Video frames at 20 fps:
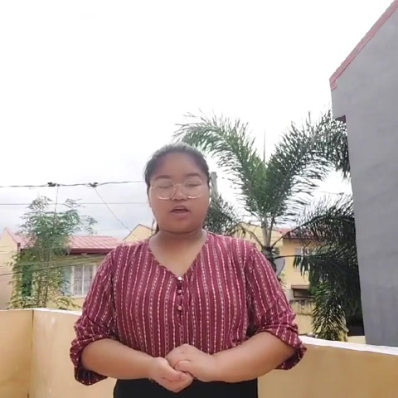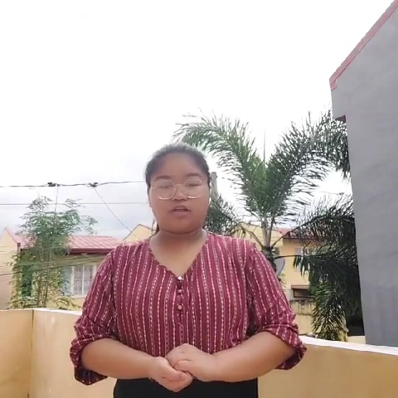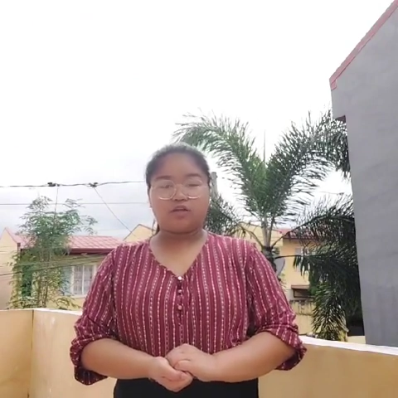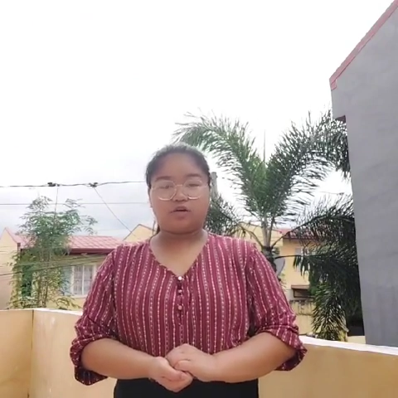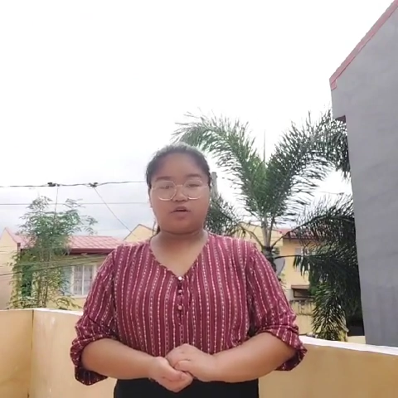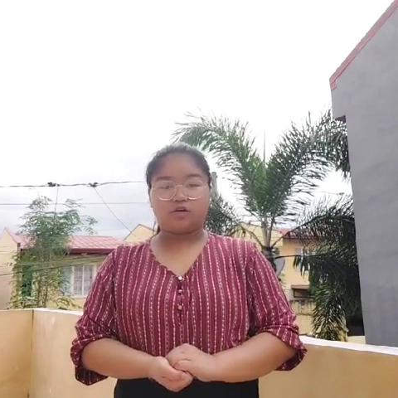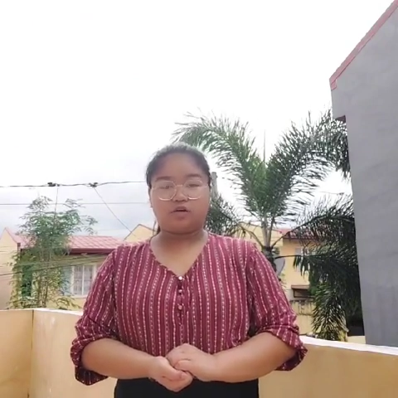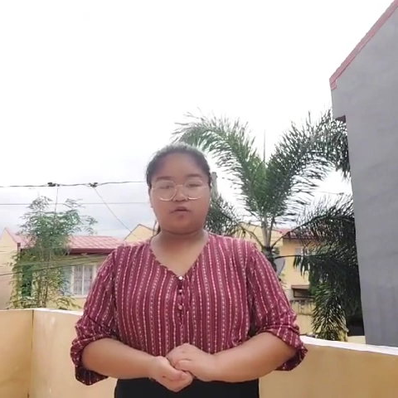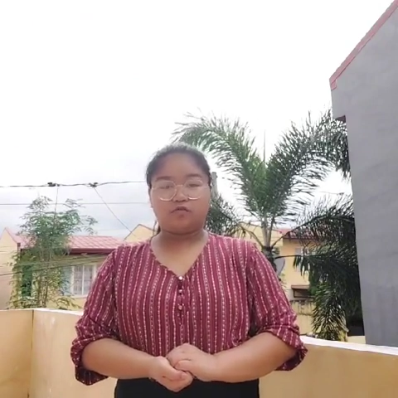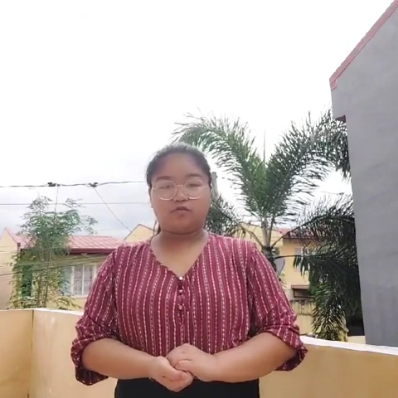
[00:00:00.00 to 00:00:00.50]

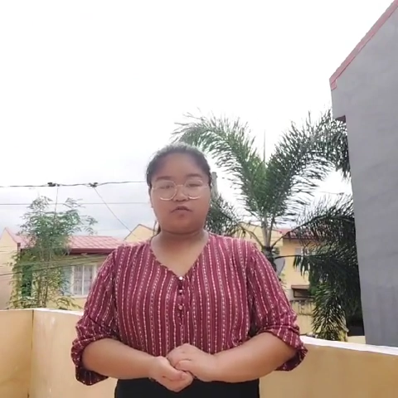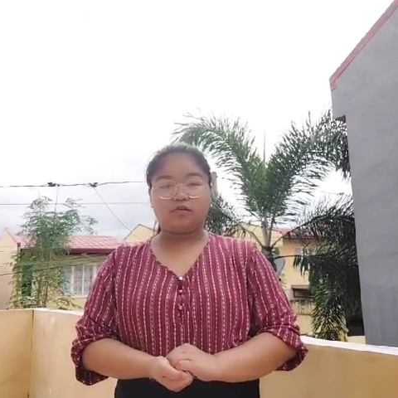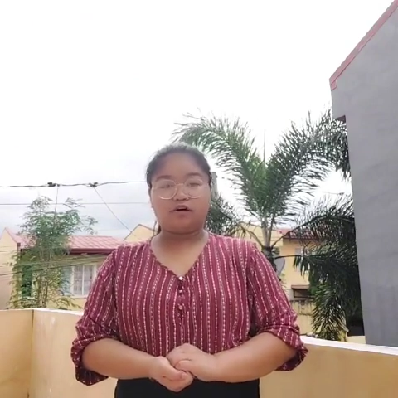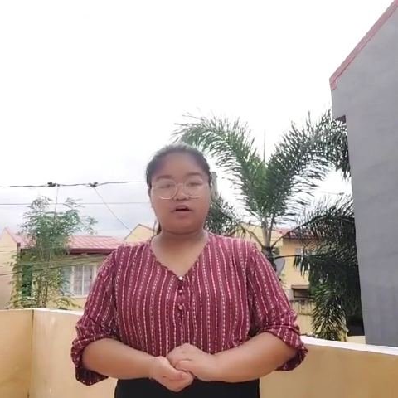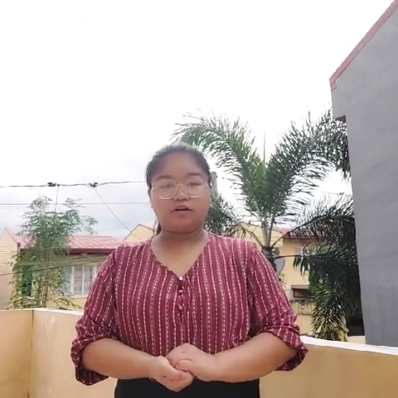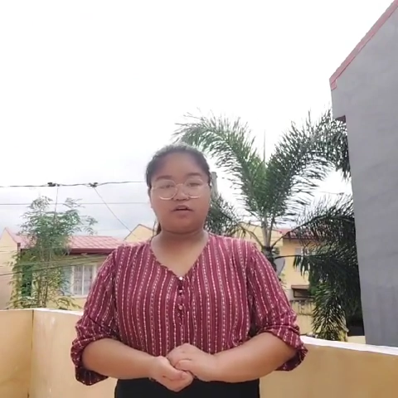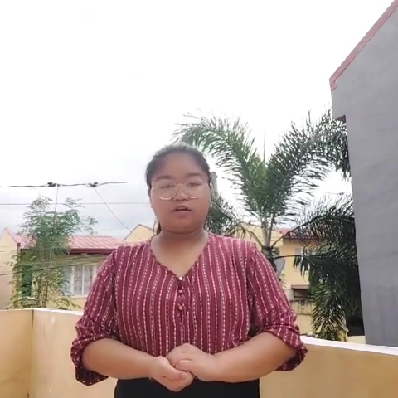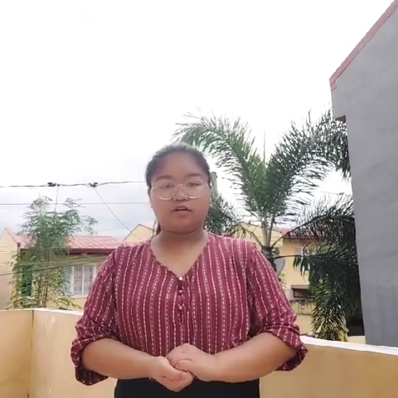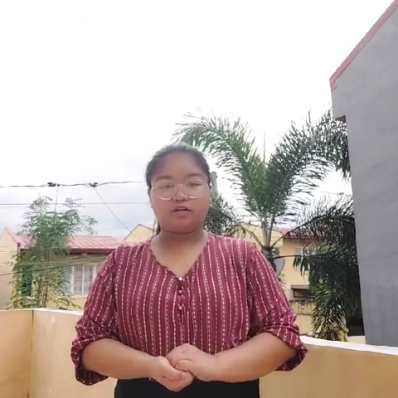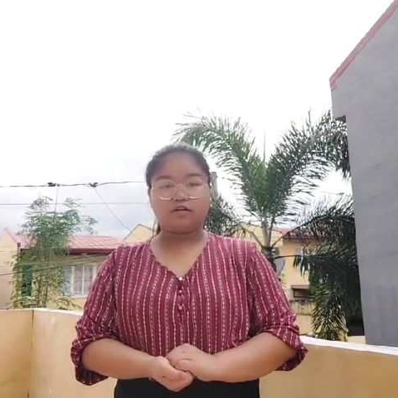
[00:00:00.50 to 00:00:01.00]
so
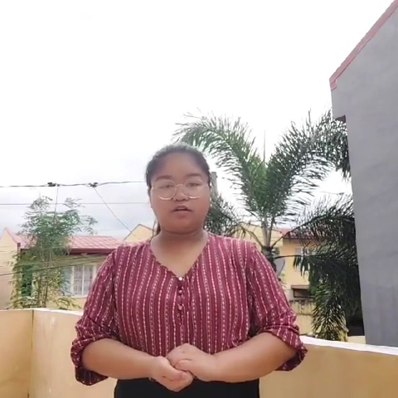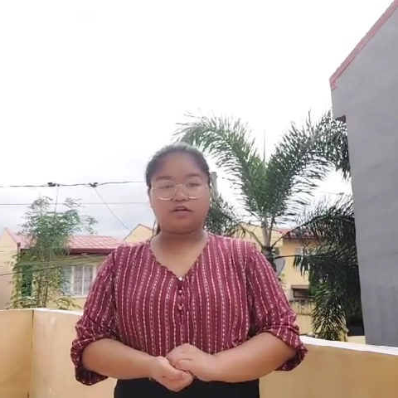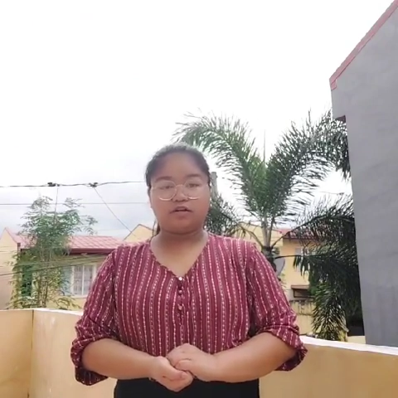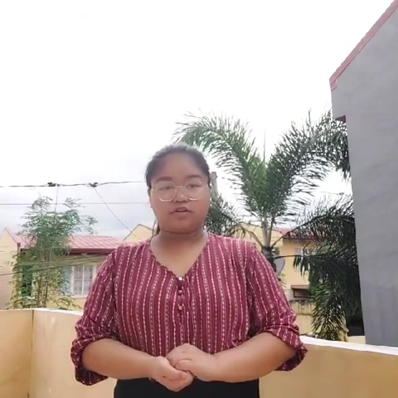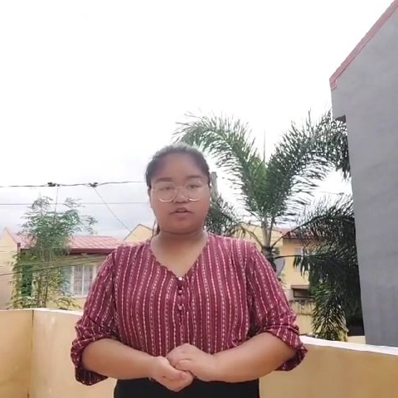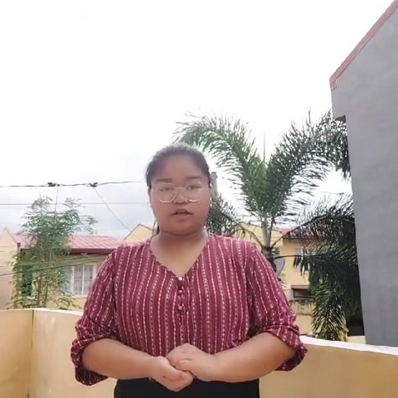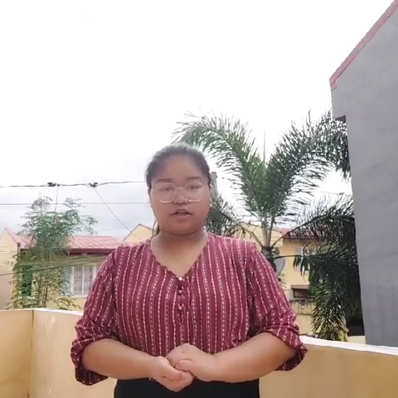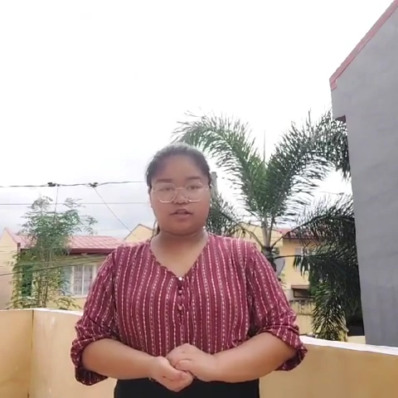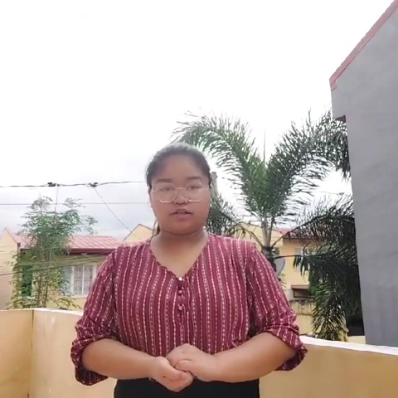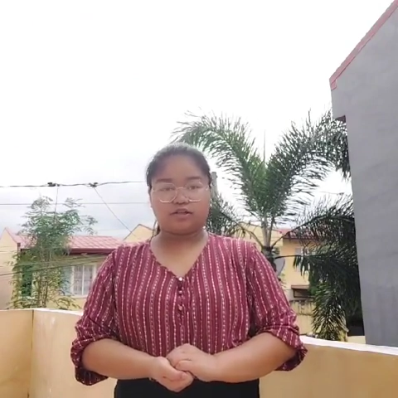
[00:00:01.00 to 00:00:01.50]
focus on your
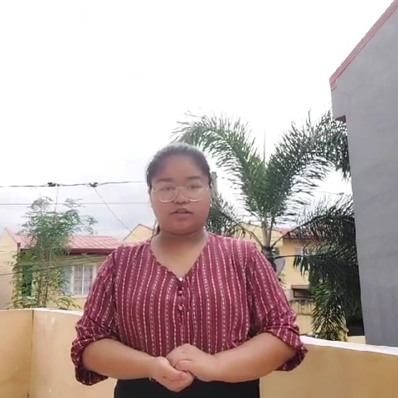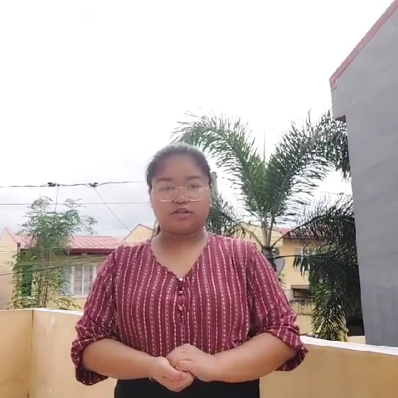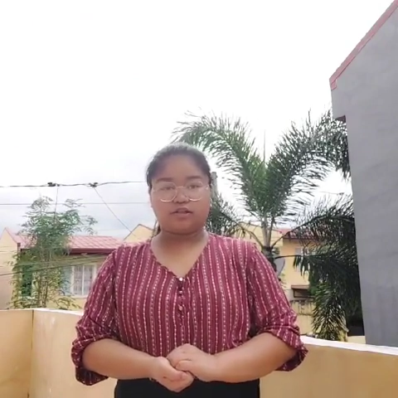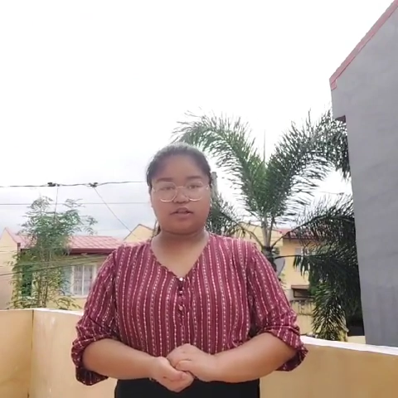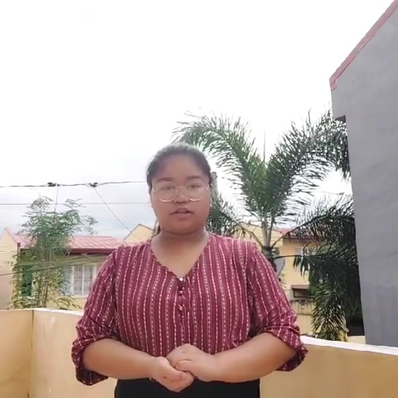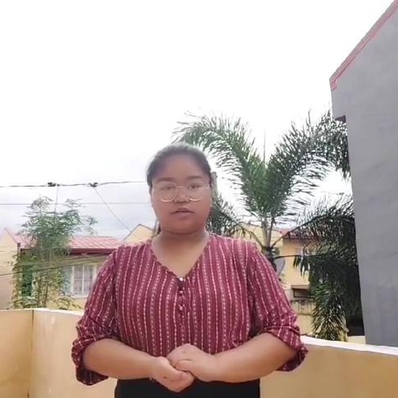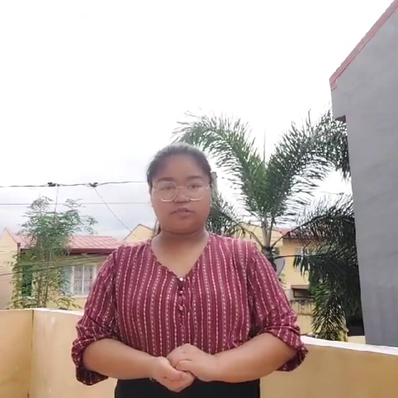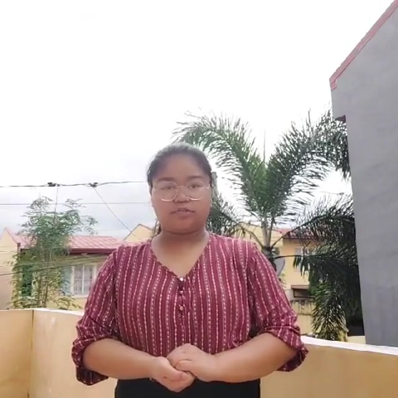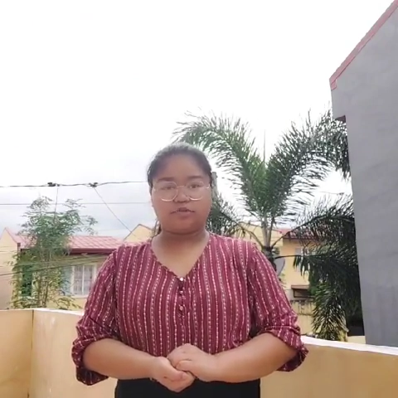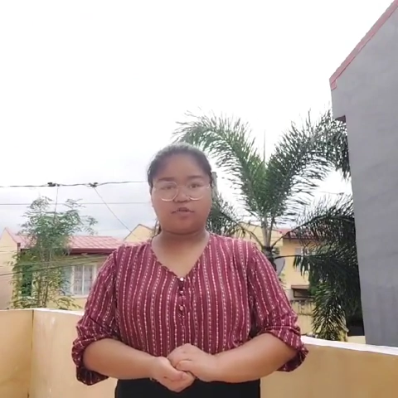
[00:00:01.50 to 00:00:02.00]
strengths,
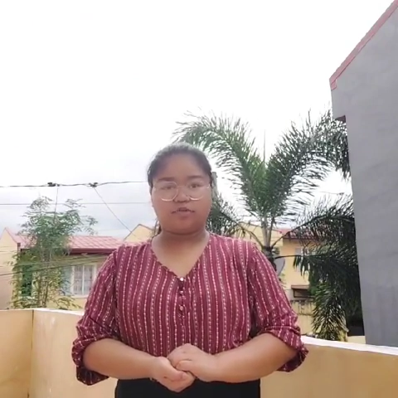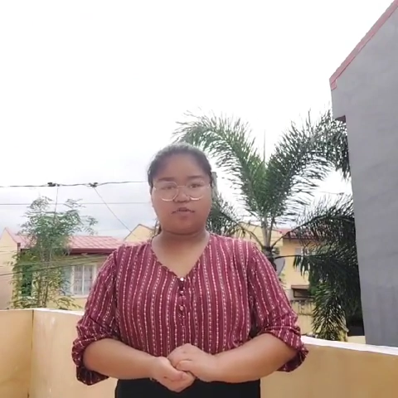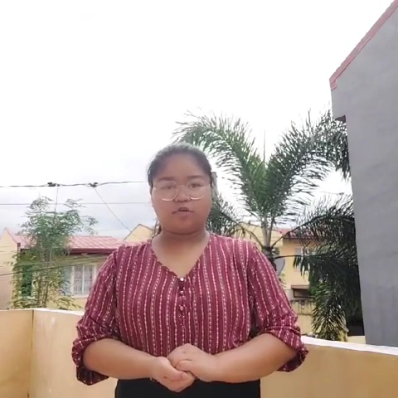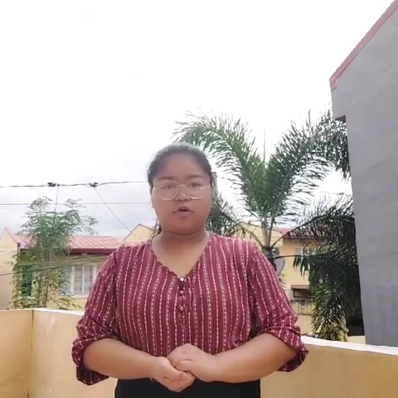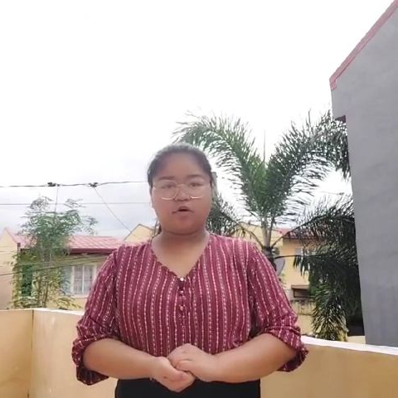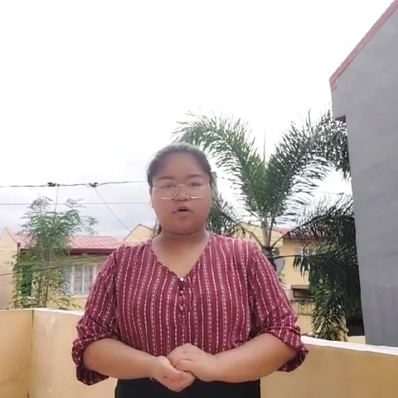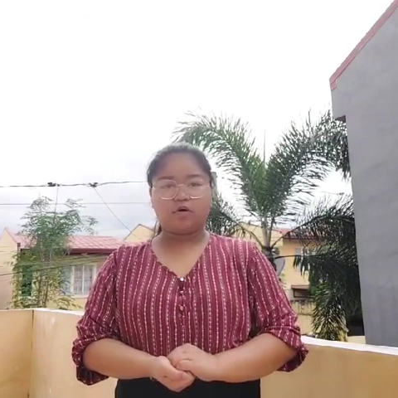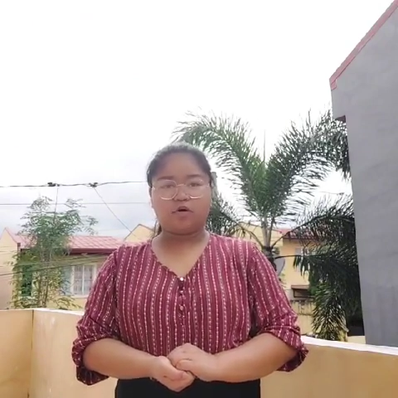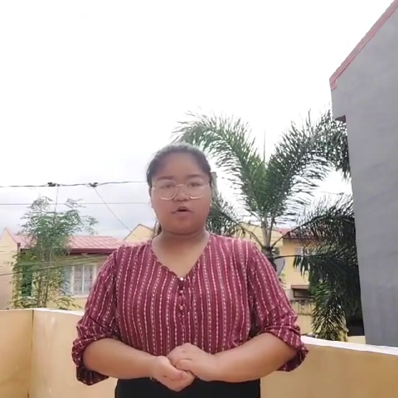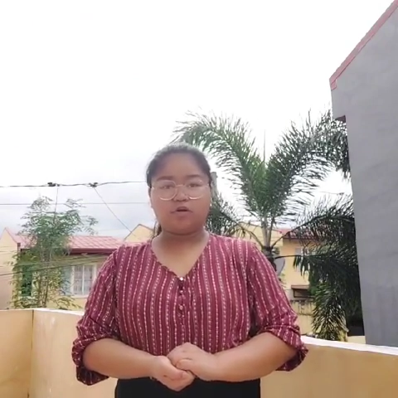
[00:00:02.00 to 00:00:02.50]
set up some
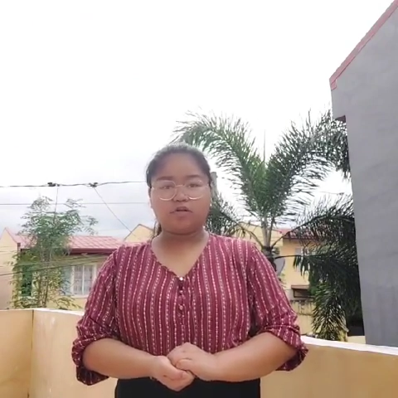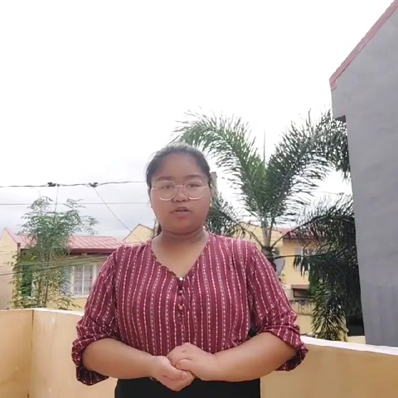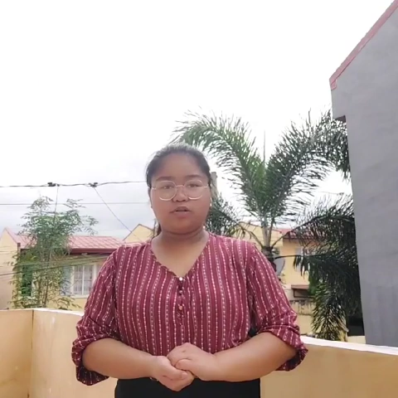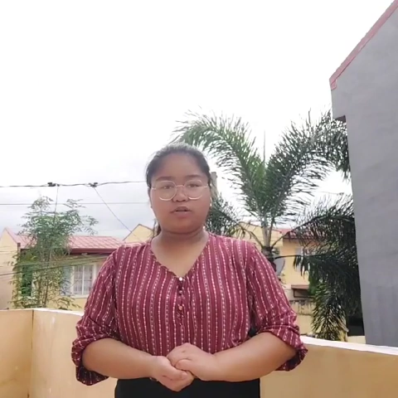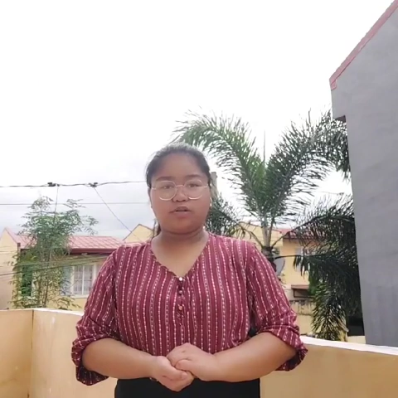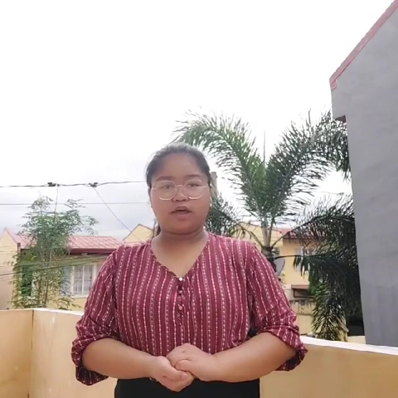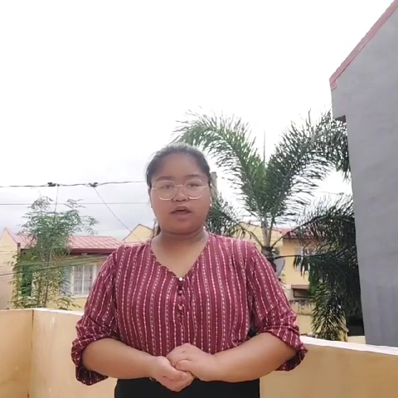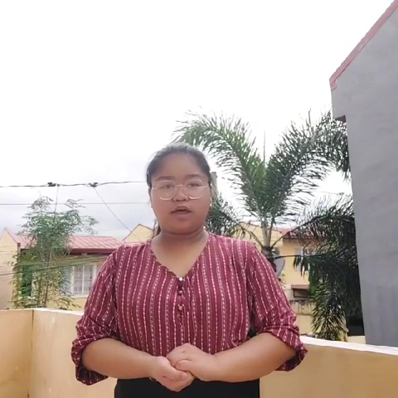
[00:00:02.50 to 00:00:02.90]
goals,